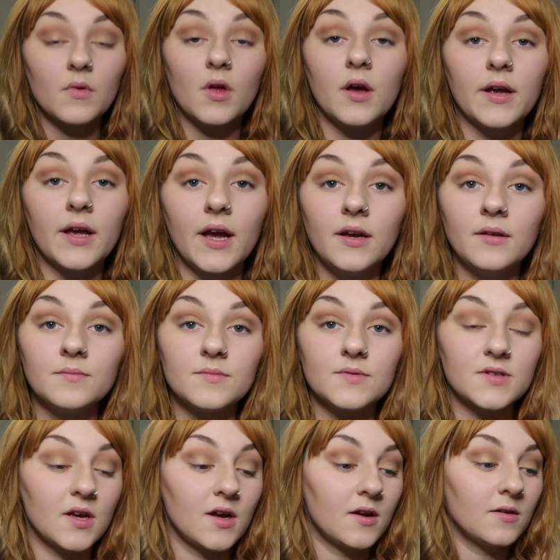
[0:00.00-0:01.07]
Okay,
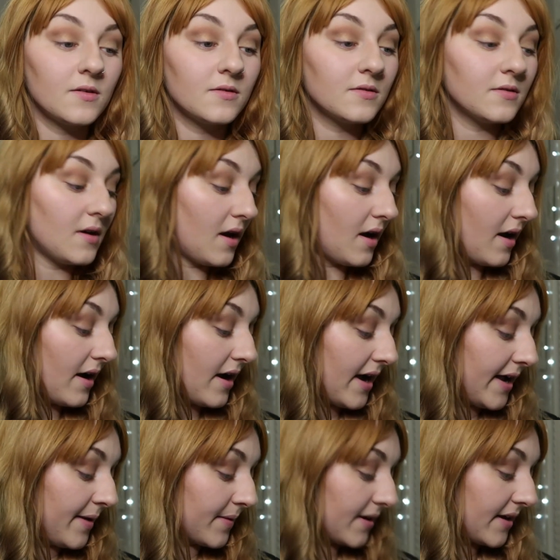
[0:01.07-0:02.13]
so
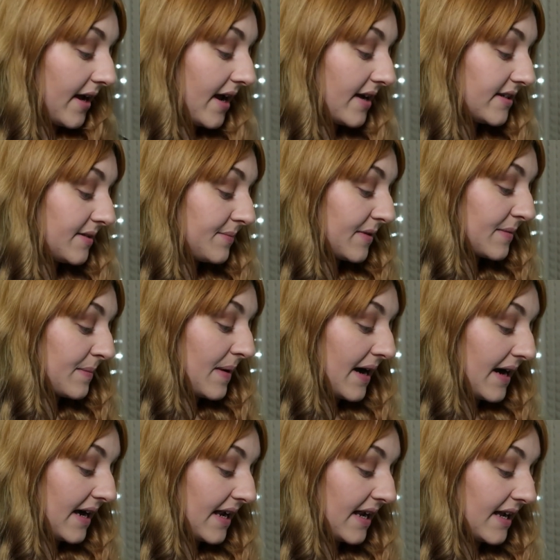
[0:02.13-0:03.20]
I'm gonna head in with
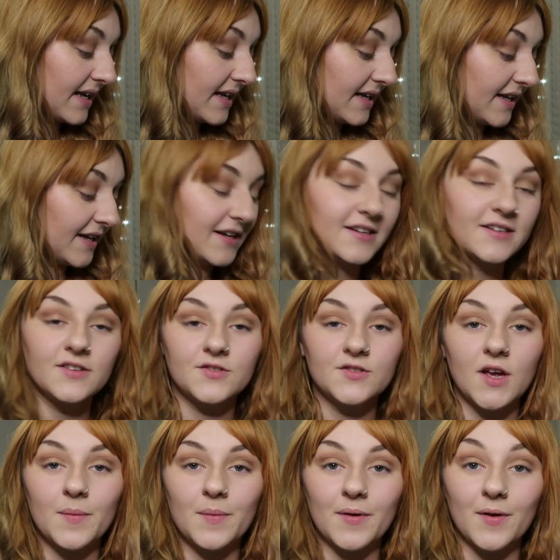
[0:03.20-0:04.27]
my
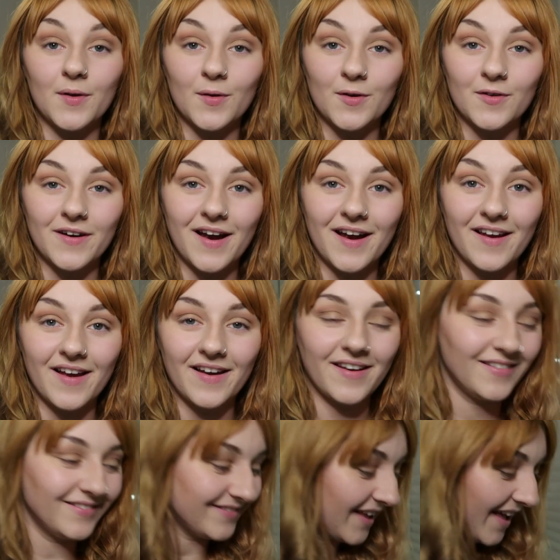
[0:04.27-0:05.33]
Soap and Glory eyeliner.